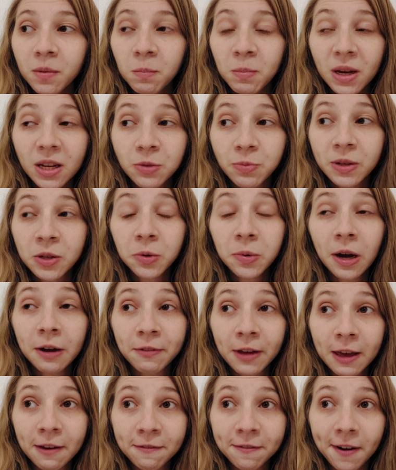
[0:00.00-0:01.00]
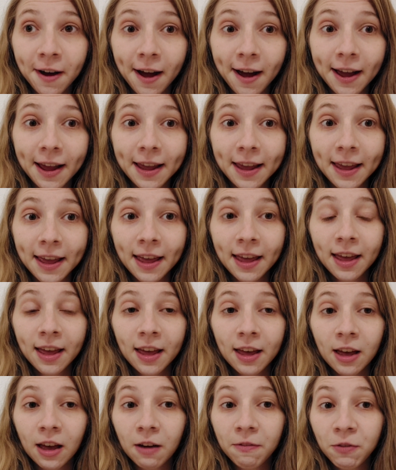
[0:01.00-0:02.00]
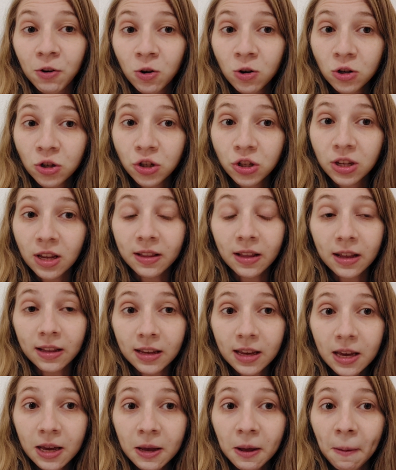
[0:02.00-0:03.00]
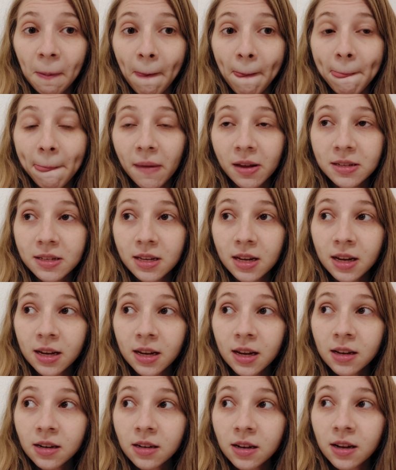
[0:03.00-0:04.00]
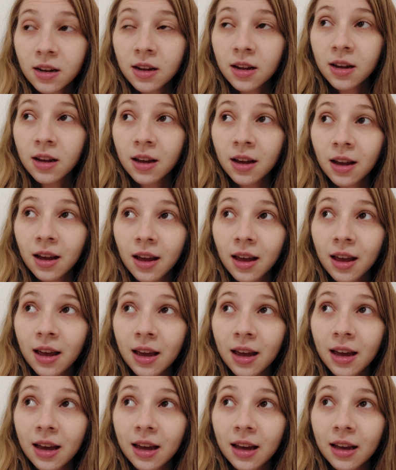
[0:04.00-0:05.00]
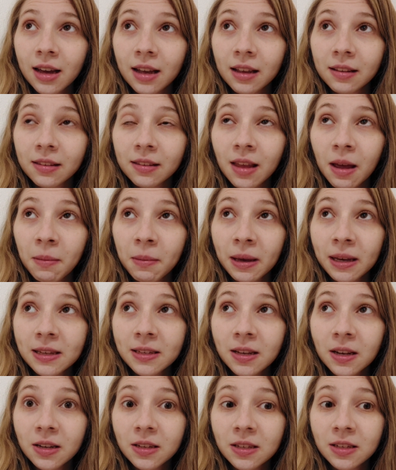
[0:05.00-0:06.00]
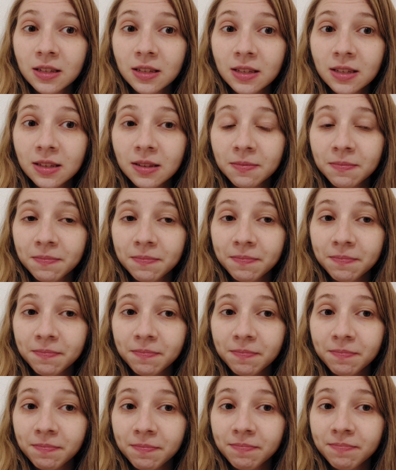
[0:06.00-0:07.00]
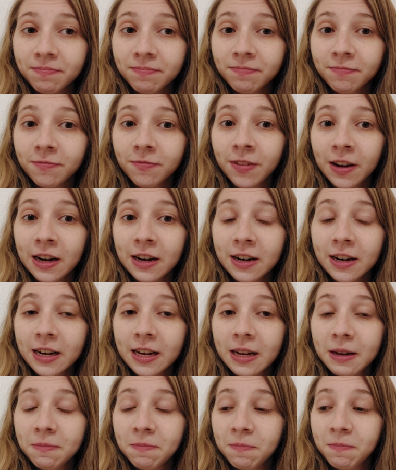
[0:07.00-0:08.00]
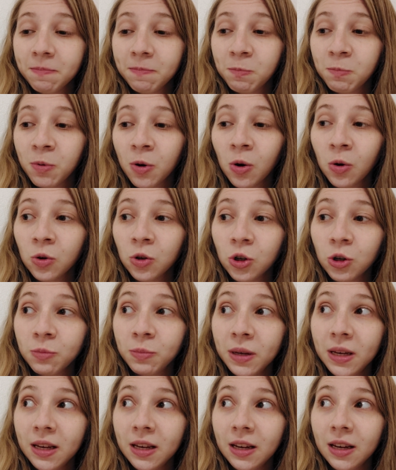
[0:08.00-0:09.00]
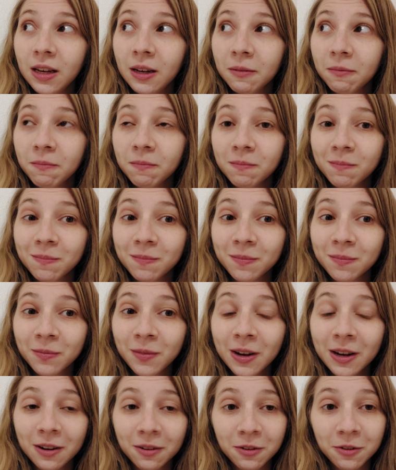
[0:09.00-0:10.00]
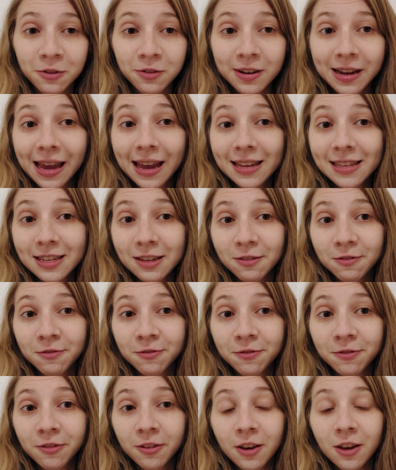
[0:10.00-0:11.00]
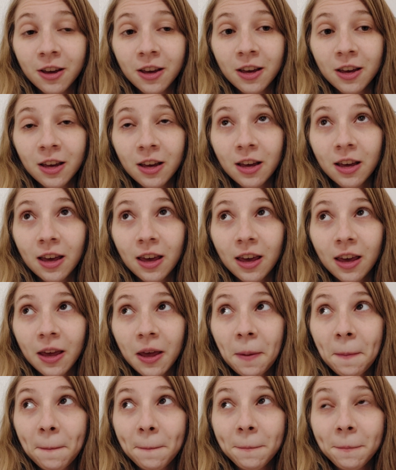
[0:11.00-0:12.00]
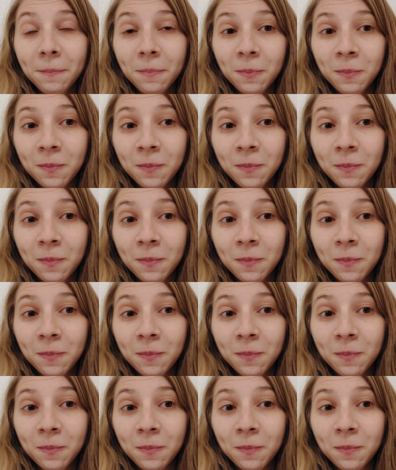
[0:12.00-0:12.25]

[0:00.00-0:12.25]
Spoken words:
because we do have FI at first and an E at second, and that makes us very prone to being, well, creative and